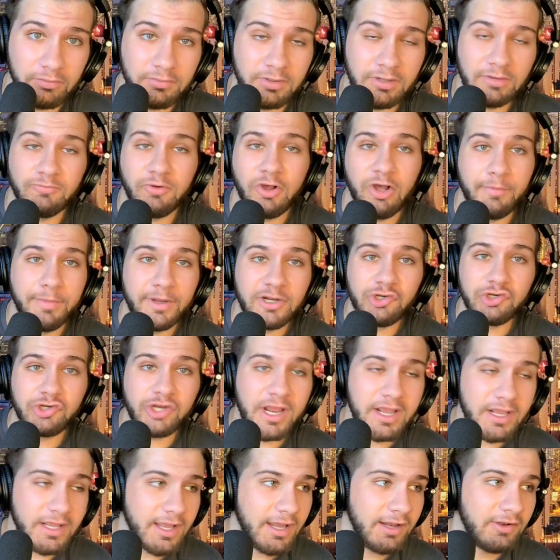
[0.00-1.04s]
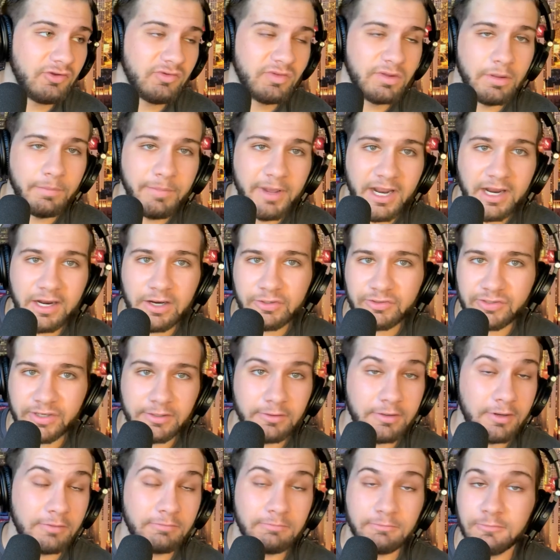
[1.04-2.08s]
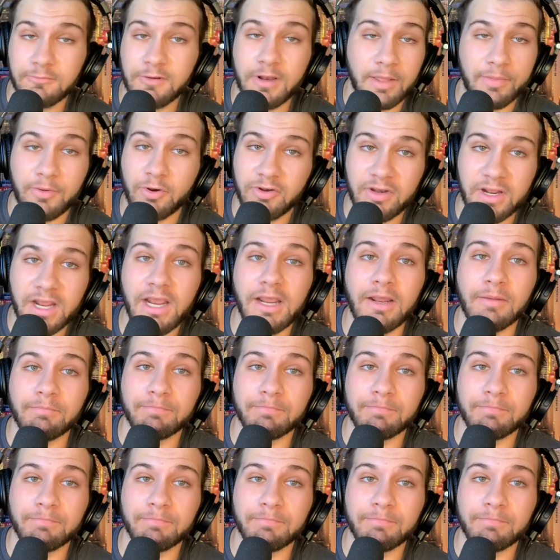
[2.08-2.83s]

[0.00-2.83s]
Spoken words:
involving Jenkins, the Bears, and another team.